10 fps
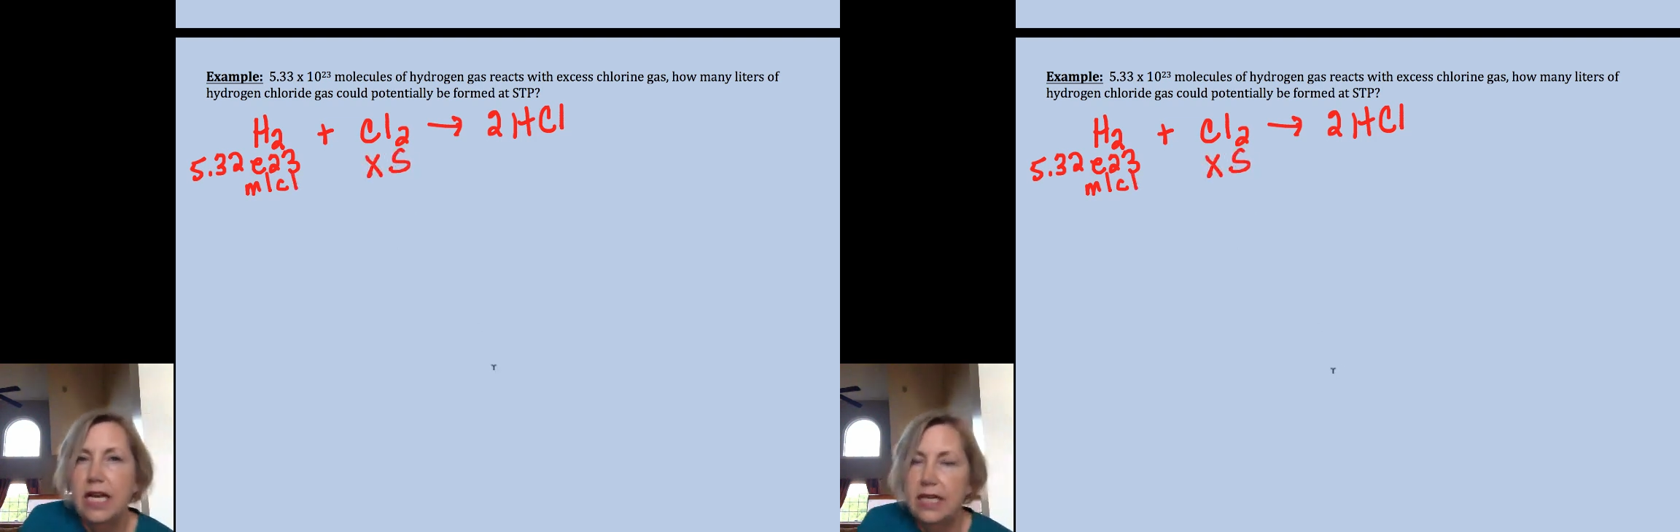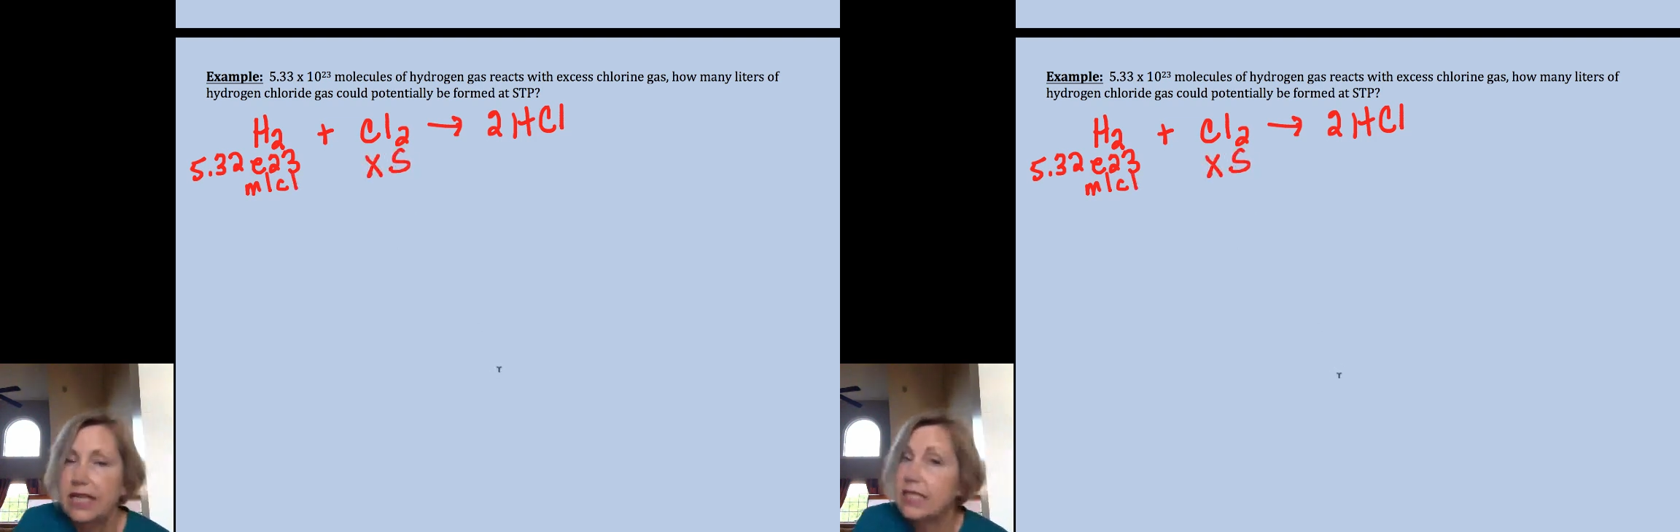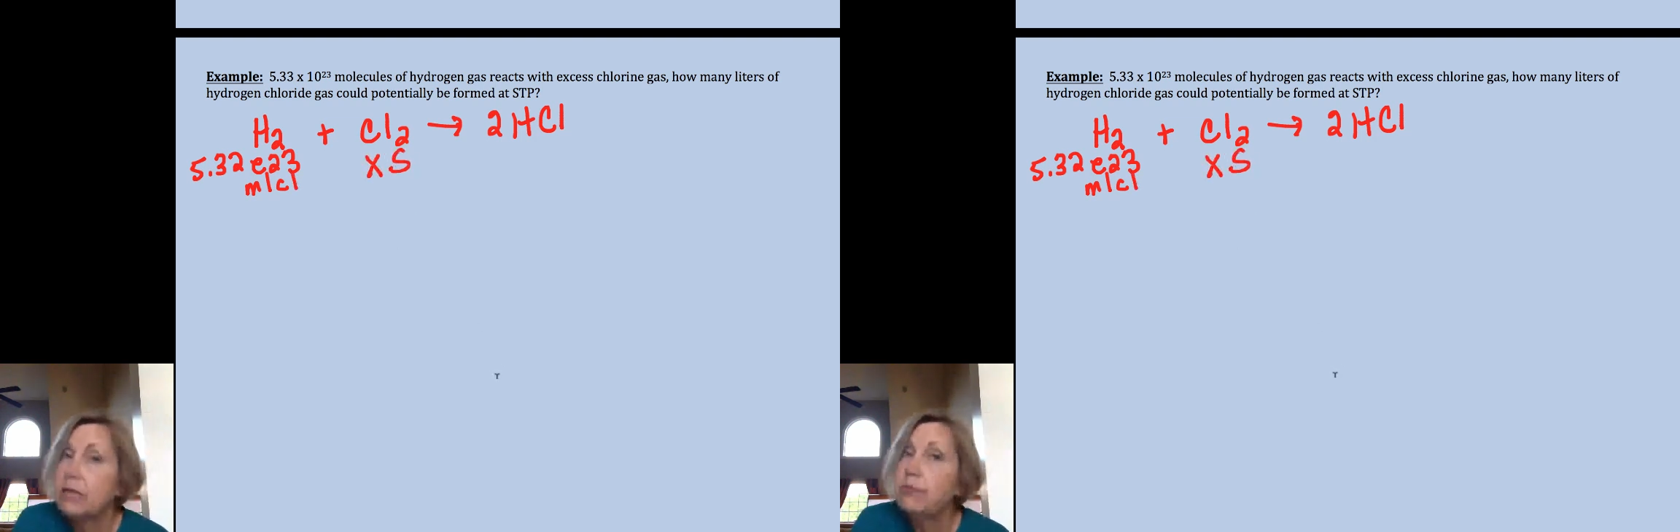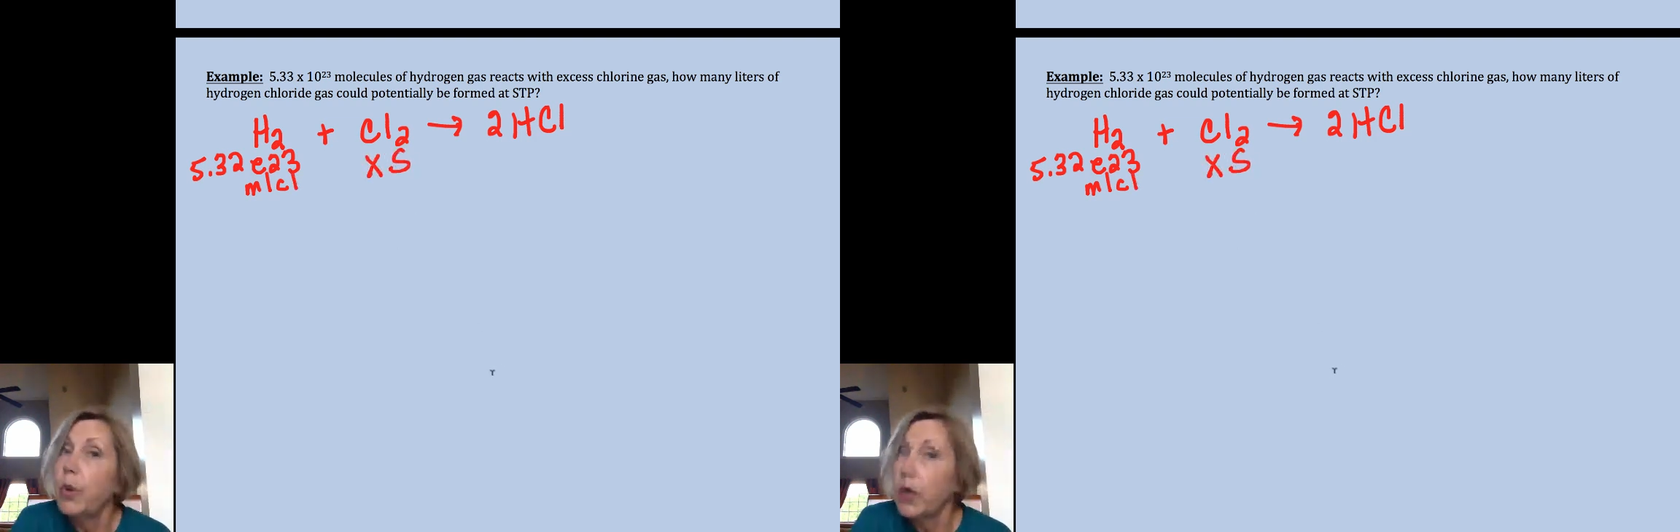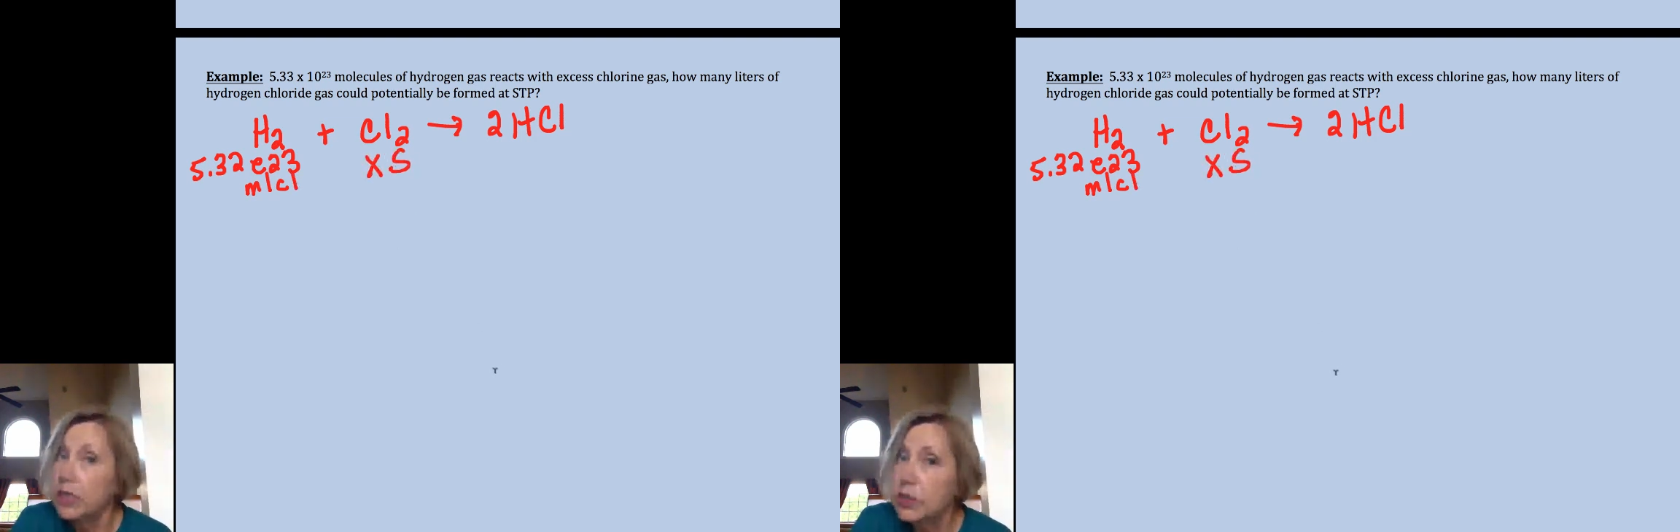Uh, that's
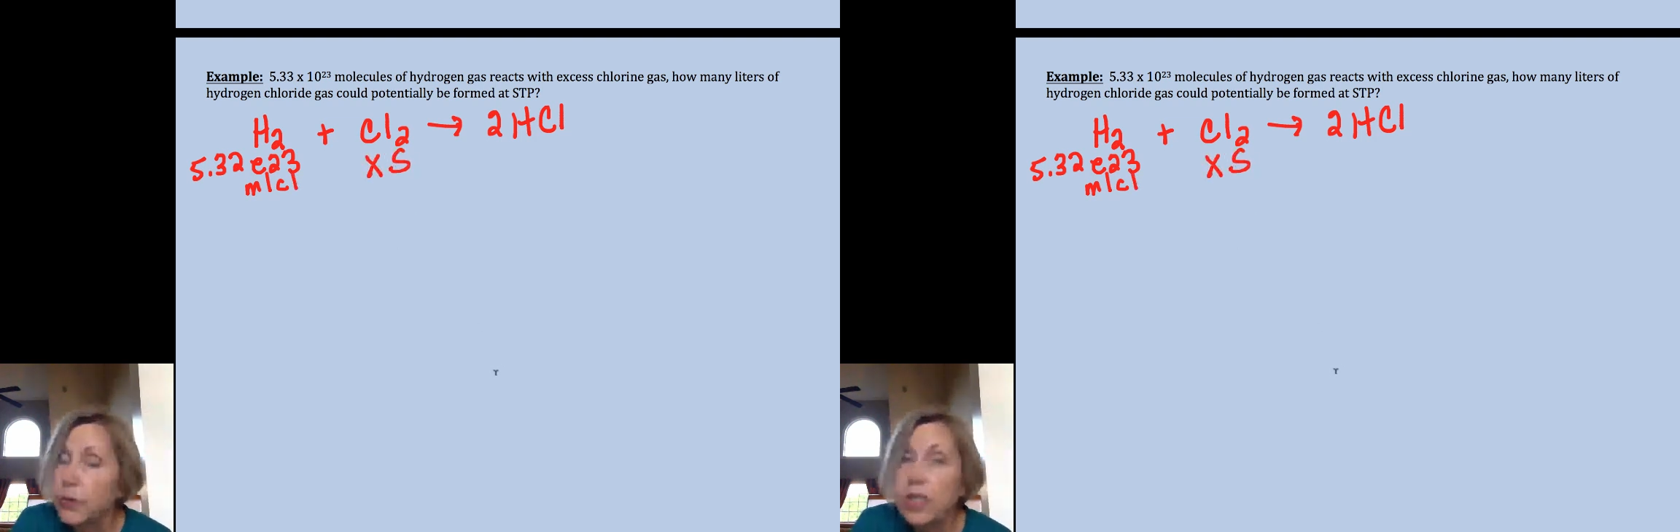important.